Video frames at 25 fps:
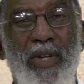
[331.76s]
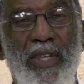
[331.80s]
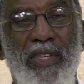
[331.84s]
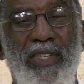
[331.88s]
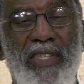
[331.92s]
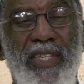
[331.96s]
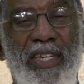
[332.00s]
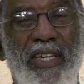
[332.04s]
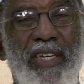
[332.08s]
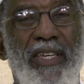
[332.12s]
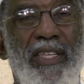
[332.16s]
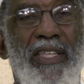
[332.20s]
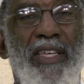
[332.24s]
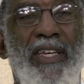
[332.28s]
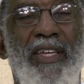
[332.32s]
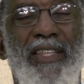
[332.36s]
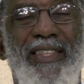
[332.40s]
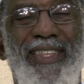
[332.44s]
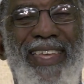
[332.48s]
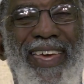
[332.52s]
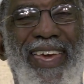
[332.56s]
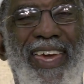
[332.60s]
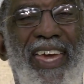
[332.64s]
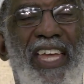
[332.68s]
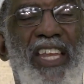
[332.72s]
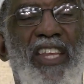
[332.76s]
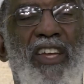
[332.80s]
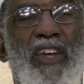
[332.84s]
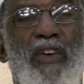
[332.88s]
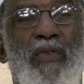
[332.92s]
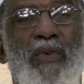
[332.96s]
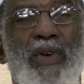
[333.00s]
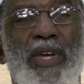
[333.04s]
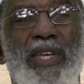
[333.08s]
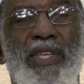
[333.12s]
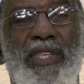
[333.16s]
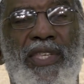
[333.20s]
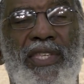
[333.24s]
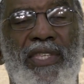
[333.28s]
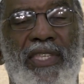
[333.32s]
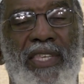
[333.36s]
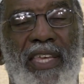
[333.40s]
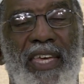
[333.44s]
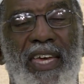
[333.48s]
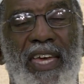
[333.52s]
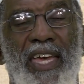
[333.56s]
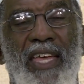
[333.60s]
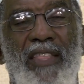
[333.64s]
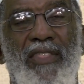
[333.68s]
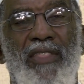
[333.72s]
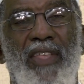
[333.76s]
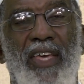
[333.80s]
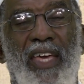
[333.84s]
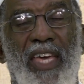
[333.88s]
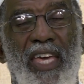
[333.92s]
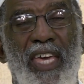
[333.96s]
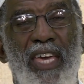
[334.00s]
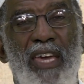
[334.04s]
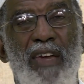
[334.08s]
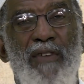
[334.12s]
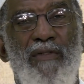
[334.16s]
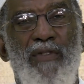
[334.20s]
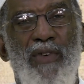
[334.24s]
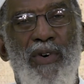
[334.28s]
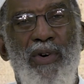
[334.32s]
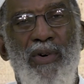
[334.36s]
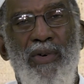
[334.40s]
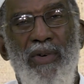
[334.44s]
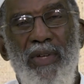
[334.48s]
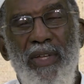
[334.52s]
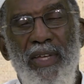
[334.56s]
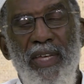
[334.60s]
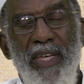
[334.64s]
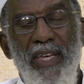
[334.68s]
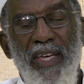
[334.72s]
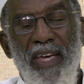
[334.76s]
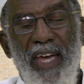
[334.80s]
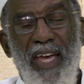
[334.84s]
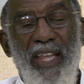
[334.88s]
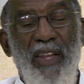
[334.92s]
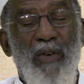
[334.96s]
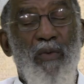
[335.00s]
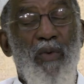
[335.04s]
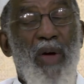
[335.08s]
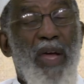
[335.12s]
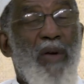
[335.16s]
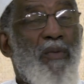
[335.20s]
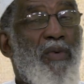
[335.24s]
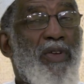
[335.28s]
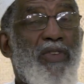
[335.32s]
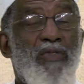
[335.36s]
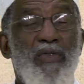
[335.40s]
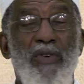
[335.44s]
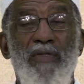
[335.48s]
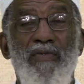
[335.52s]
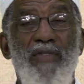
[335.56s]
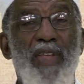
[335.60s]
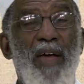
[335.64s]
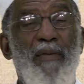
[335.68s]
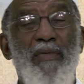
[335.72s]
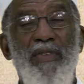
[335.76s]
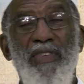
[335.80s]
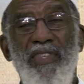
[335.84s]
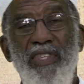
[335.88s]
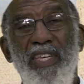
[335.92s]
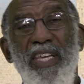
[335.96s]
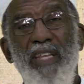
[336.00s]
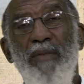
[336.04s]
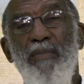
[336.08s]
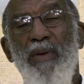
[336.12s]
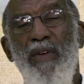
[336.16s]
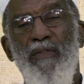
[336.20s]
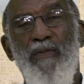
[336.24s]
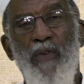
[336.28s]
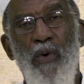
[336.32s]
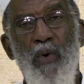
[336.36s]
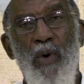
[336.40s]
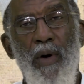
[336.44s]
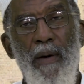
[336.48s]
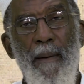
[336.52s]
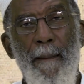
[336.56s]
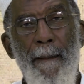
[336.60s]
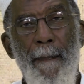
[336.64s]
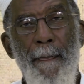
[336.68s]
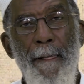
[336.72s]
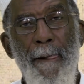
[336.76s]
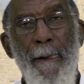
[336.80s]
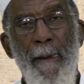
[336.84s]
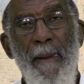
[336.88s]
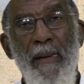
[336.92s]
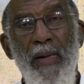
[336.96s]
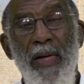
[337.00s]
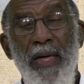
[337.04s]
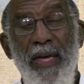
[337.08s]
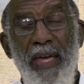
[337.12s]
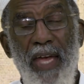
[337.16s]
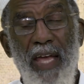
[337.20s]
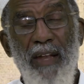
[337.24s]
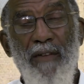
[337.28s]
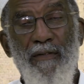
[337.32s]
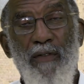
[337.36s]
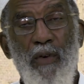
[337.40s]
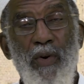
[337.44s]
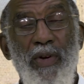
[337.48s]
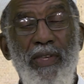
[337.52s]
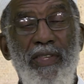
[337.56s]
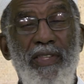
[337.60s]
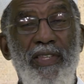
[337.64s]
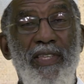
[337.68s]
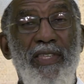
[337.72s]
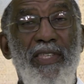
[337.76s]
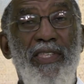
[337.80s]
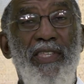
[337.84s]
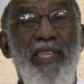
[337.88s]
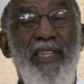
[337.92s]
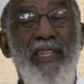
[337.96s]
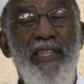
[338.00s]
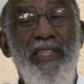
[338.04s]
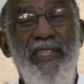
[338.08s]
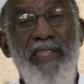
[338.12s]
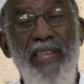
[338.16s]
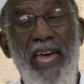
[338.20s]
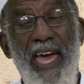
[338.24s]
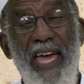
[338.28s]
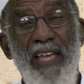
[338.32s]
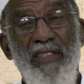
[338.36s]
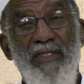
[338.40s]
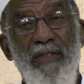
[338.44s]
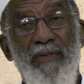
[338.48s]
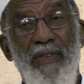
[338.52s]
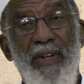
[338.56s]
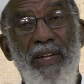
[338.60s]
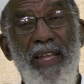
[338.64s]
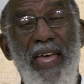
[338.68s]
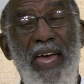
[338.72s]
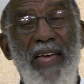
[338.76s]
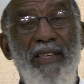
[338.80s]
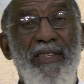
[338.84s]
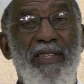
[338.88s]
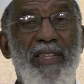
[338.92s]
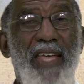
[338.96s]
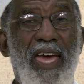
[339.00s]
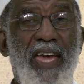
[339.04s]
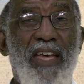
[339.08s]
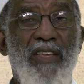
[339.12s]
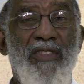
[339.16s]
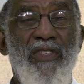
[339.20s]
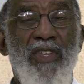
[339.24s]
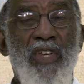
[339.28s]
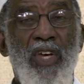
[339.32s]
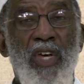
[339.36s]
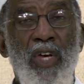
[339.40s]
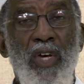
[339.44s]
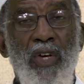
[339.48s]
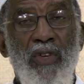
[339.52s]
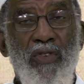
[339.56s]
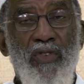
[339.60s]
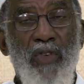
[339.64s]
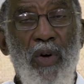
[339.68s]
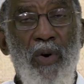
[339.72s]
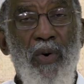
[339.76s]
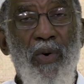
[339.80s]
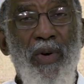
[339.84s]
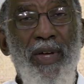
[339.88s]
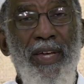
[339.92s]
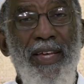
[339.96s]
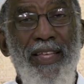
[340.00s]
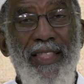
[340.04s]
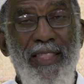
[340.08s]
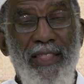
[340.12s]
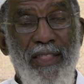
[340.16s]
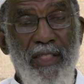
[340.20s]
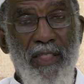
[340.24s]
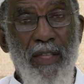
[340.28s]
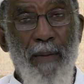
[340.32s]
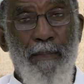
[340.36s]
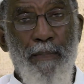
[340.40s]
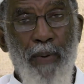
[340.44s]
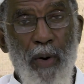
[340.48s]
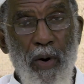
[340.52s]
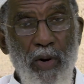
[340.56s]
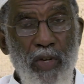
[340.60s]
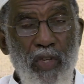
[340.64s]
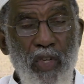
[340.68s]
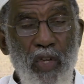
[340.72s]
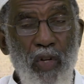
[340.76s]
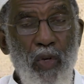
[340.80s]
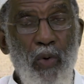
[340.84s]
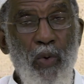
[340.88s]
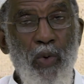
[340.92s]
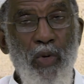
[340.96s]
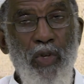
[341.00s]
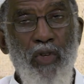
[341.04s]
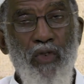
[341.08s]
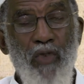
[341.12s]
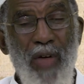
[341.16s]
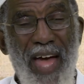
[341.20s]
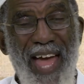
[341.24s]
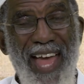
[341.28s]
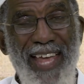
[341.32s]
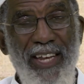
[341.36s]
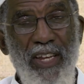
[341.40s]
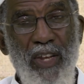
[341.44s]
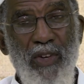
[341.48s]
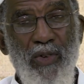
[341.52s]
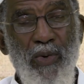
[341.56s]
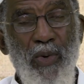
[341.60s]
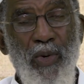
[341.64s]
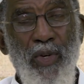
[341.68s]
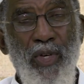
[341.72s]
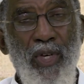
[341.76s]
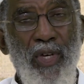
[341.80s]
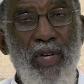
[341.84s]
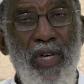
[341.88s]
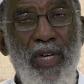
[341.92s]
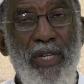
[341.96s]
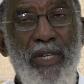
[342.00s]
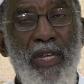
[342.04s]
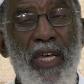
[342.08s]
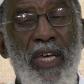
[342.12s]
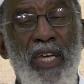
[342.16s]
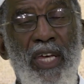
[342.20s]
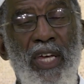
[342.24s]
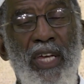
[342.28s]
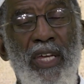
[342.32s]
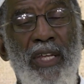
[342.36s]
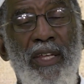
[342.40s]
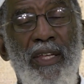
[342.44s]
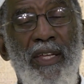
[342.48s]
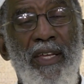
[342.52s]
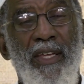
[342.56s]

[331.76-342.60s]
you're going to see the increase in the evil in a way which we've never seen before. And of course, this is in the signs of the last days. So the person who is trying to do good,